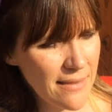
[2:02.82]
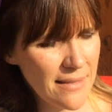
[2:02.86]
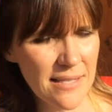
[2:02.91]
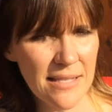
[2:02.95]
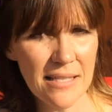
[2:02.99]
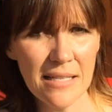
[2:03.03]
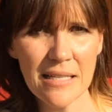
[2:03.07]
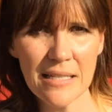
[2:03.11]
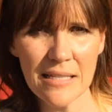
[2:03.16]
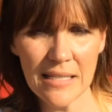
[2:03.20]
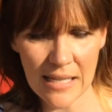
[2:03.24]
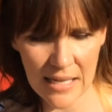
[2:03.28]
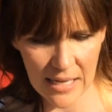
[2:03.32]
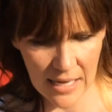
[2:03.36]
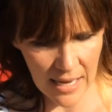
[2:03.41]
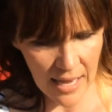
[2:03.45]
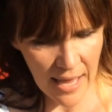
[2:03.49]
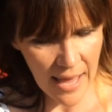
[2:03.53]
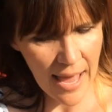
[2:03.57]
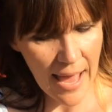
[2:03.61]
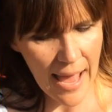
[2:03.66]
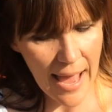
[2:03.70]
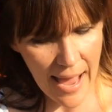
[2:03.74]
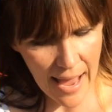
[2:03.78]
the
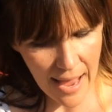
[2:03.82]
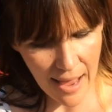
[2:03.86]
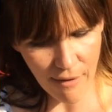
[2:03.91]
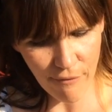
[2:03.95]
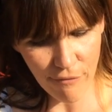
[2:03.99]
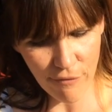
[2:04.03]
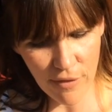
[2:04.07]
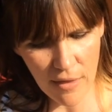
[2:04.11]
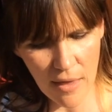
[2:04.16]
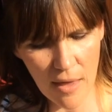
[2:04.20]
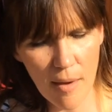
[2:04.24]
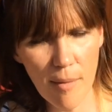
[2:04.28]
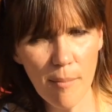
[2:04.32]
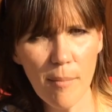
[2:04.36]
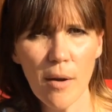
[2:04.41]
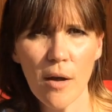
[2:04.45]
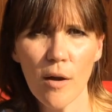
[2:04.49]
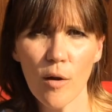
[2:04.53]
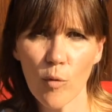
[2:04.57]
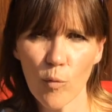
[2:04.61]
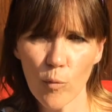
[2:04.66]
CD, have them